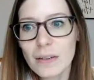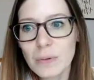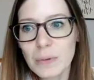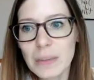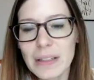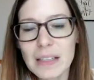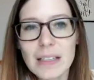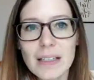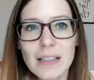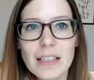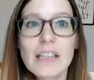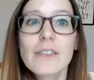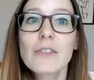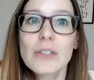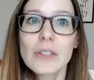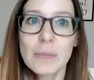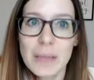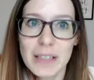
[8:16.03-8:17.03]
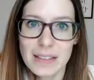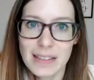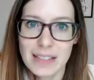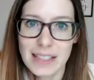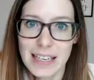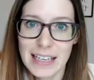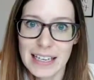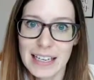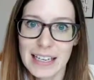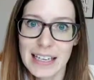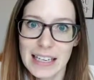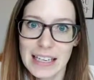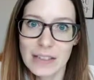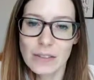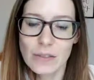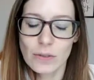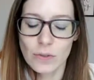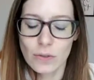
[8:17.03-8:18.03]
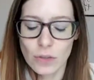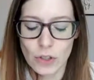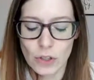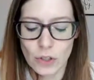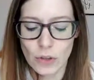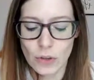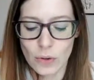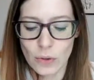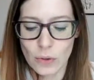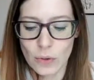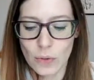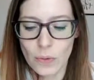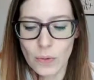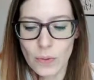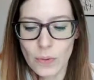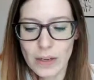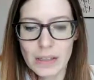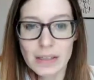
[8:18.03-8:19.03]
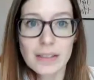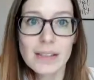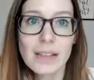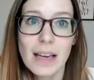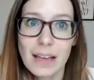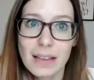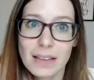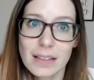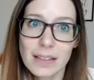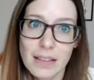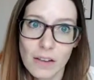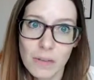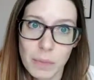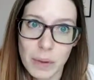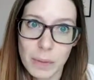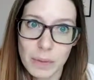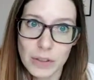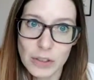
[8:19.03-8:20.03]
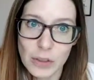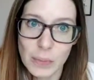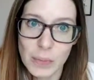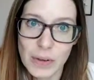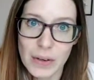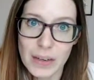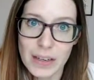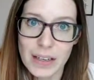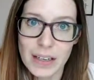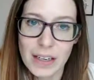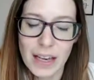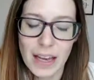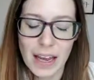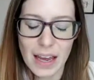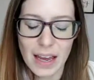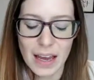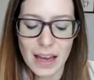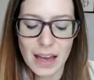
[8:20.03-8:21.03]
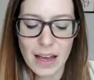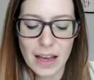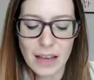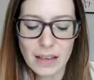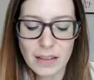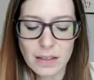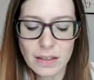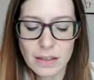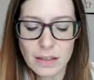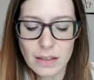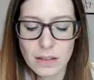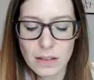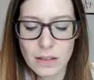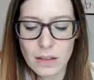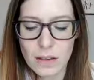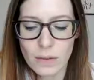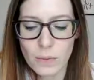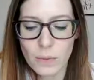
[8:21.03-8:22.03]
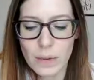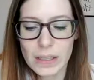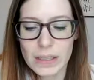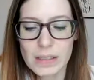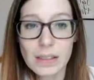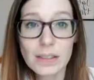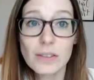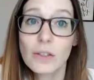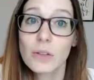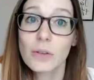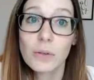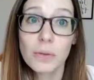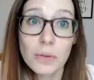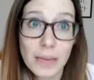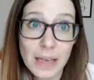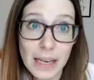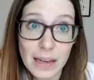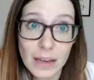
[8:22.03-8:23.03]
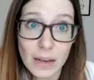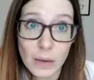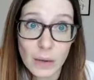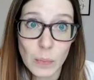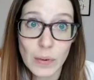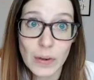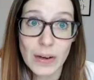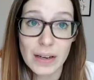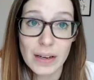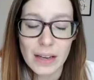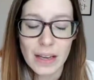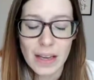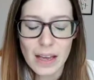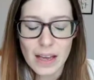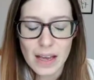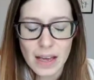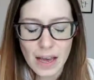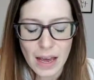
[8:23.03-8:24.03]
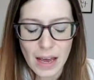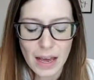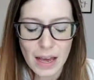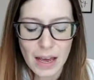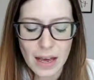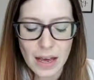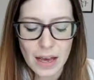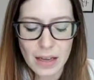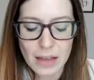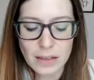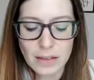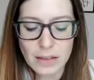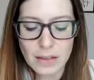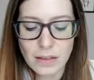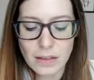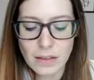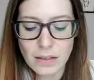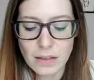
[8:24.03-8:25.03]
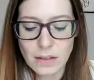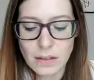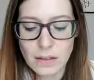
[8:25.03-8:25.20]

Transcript: really give you some insight into what it's like to self-publish a book and eh, what it's like to create a book and